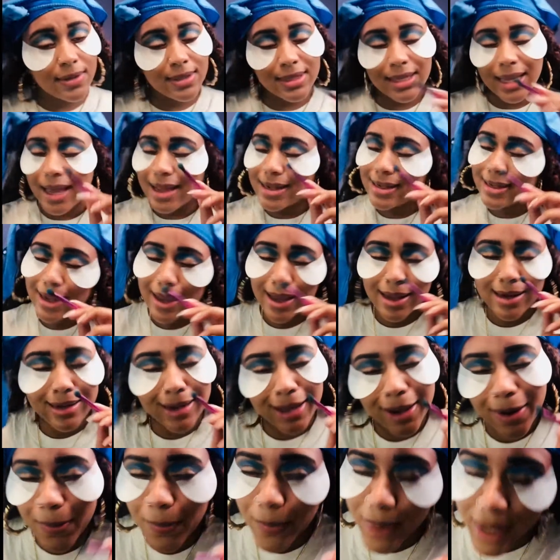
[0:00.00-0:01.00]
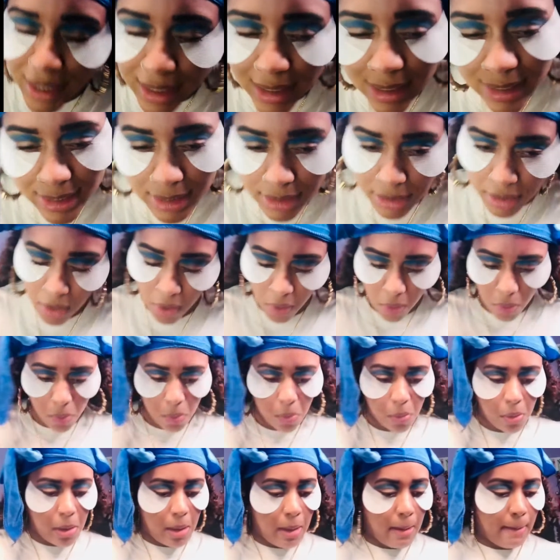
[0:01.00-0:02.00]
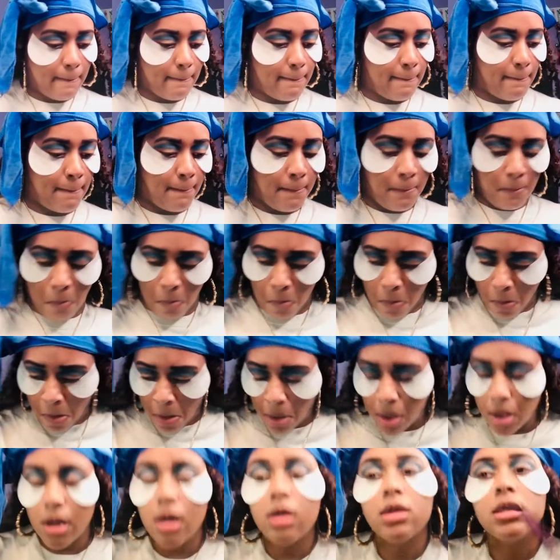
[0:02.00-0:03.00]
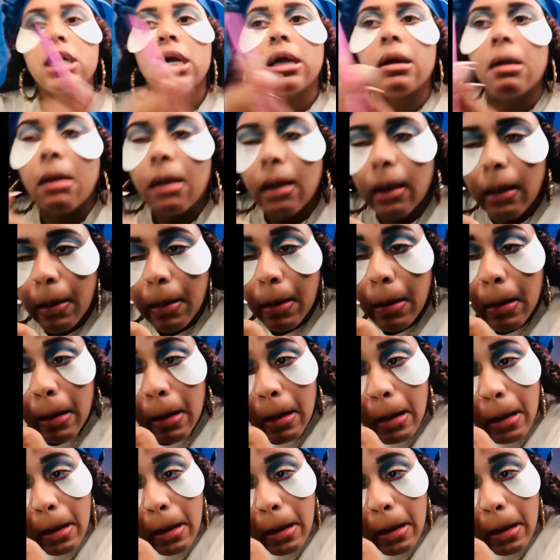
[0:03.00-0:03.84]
But also with this NYX palette, you kind of need more